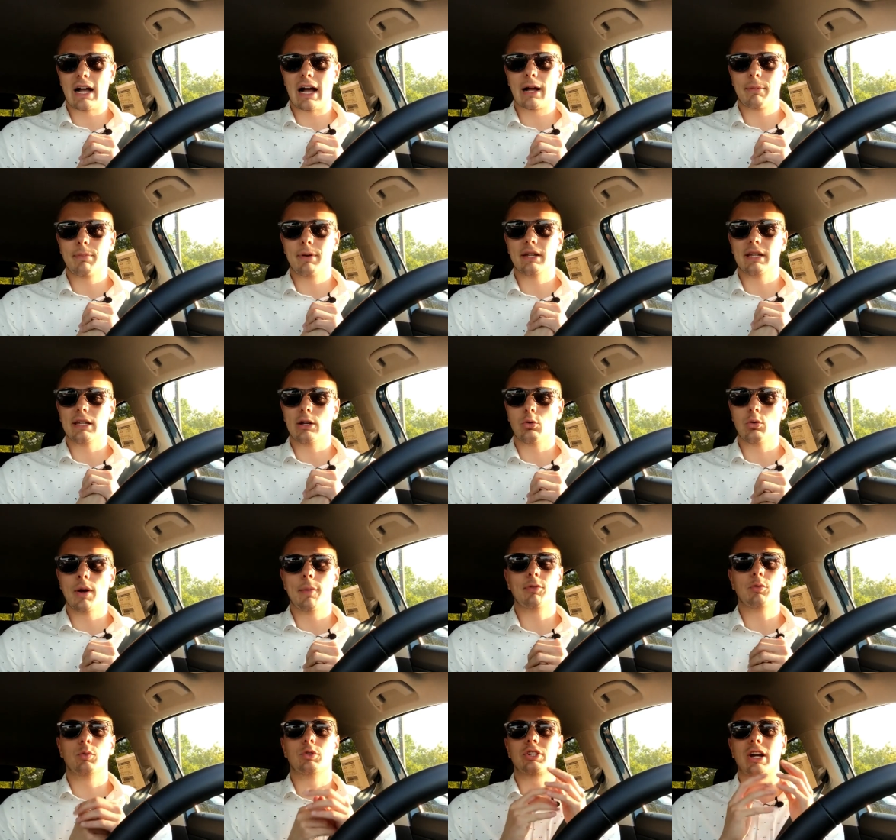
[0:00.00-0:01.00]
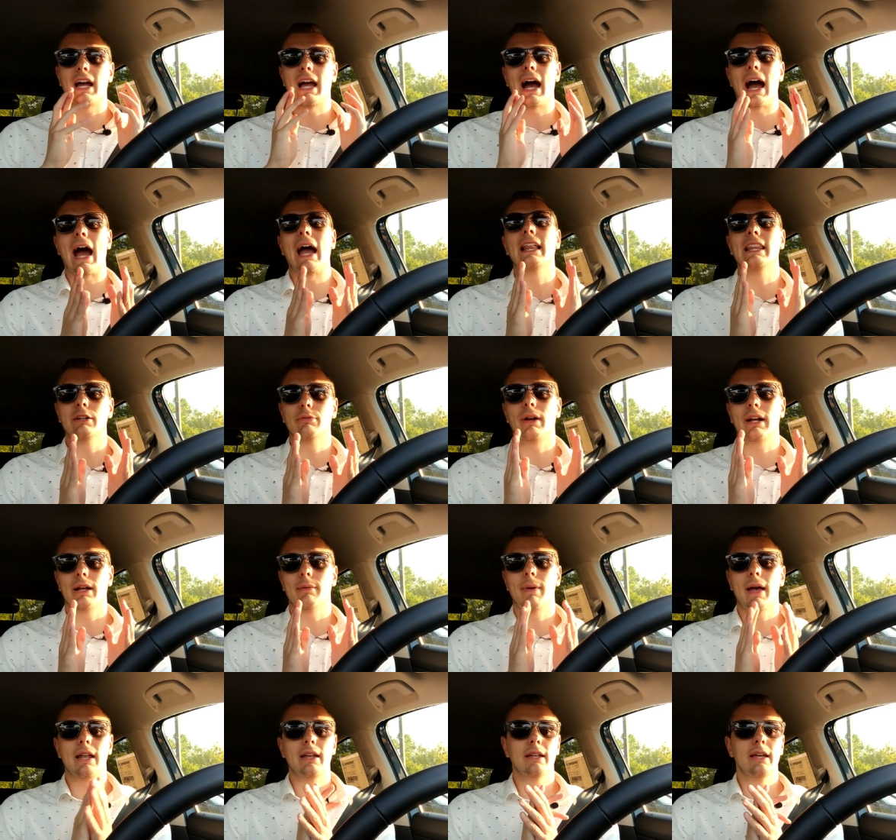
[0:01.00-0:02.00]
Cockpit equipped, which I highly
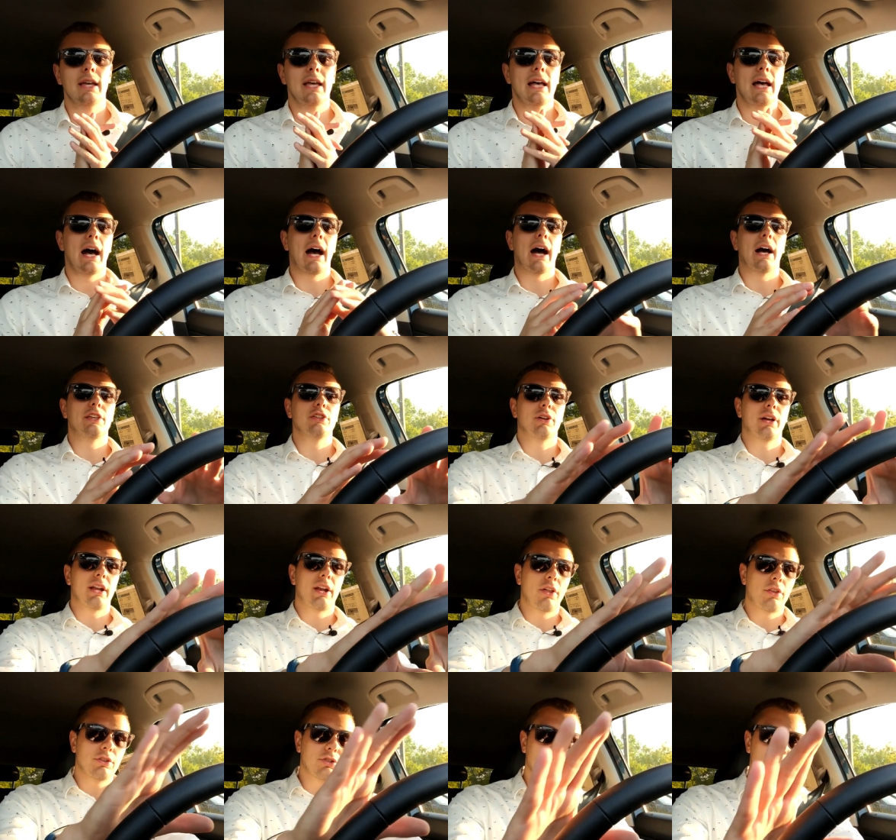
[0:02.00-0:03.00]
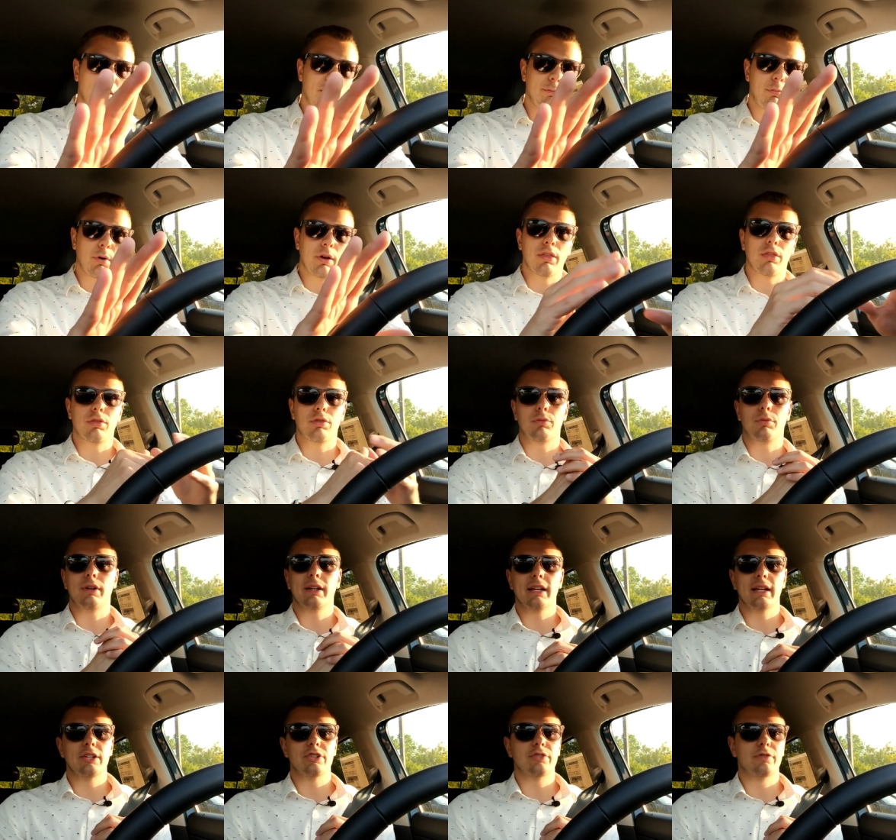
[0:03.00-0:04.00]
recommend, uh, you'll get another
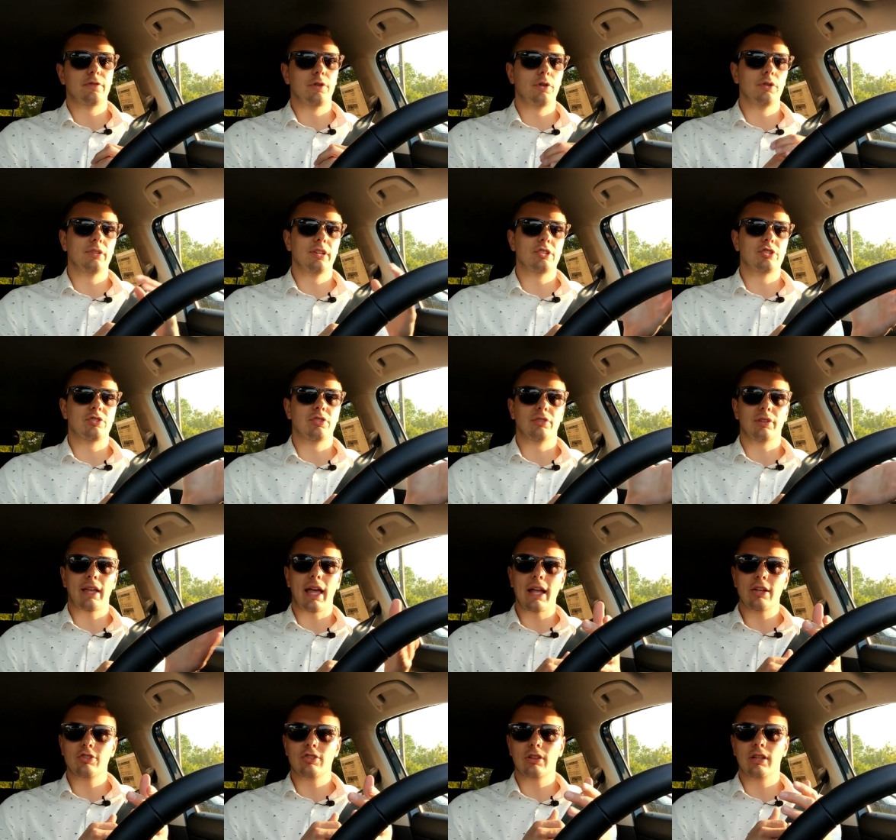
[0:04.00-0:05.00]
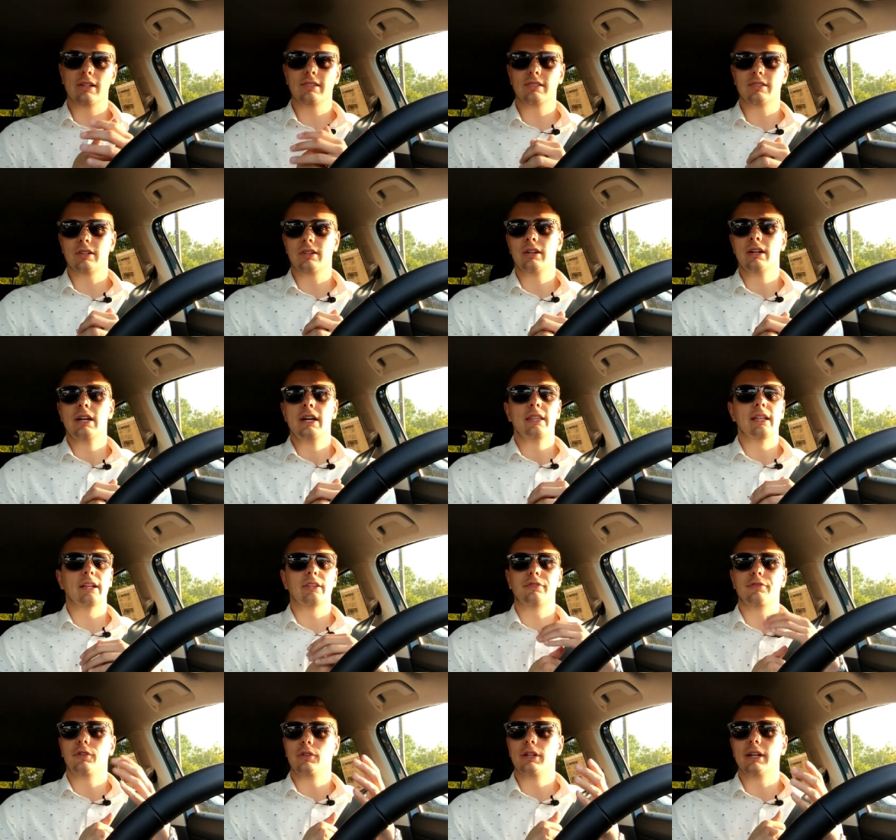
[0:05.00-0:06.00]
12.3 inch full digital gauge cluster
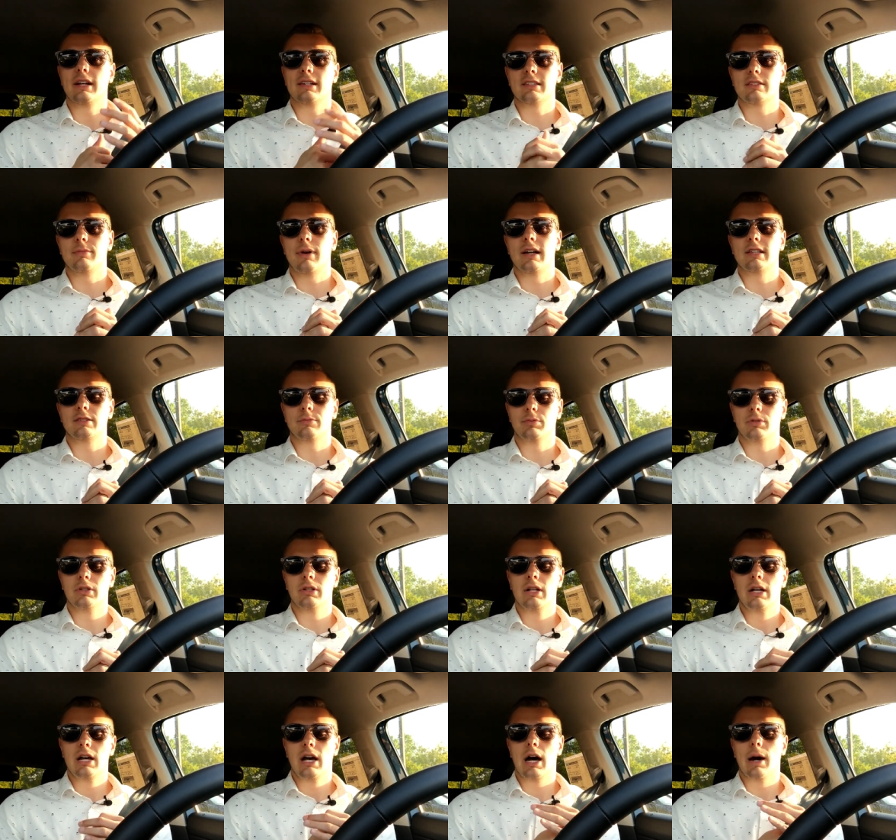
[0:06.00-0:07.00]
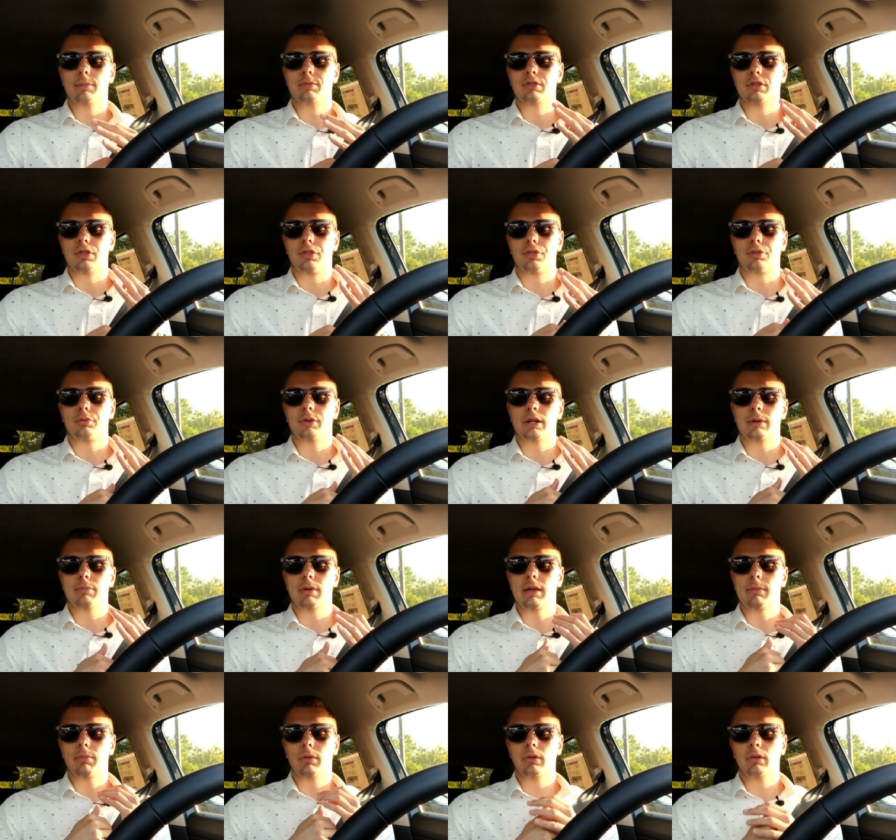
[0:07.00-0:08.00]
that's fully customizable up to three
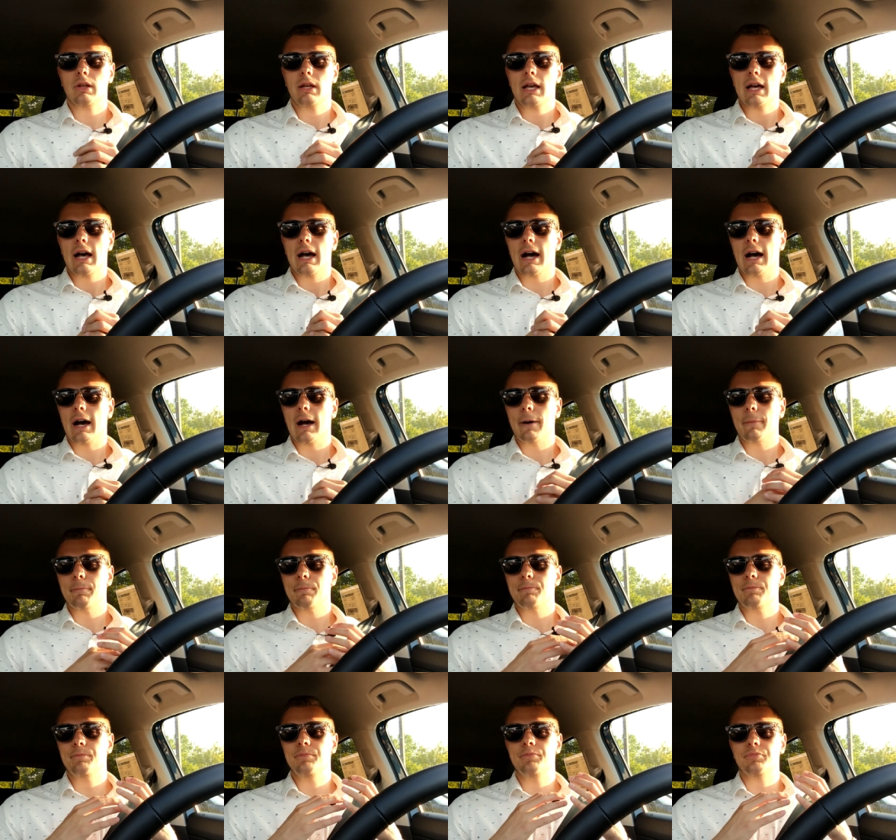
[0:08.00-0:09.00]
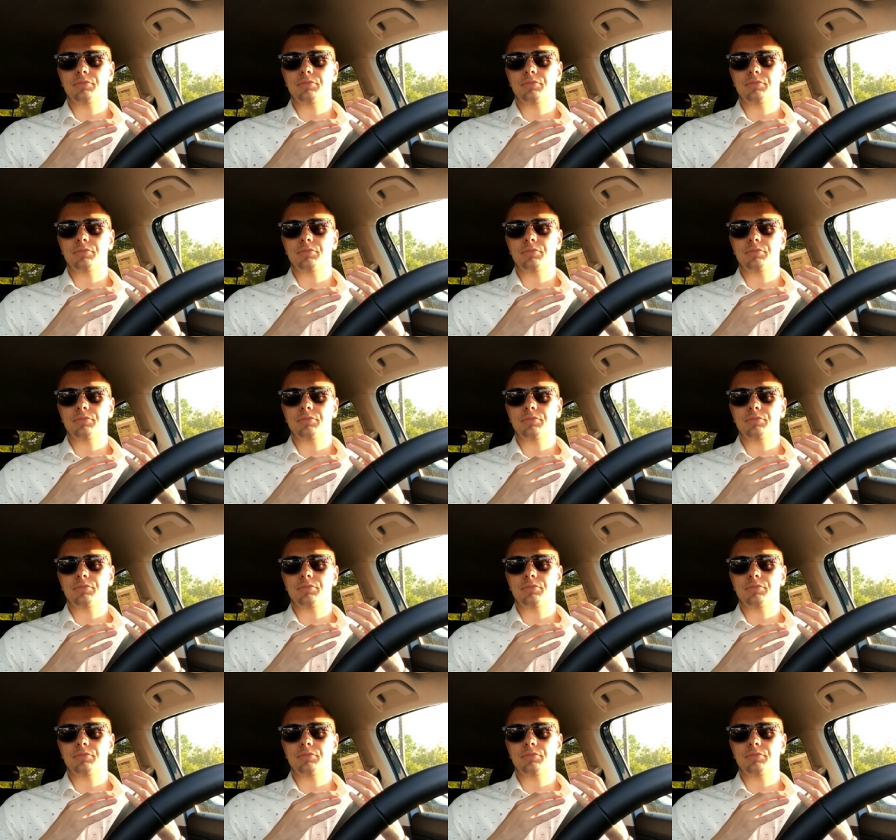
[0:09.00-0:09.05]
people. Um,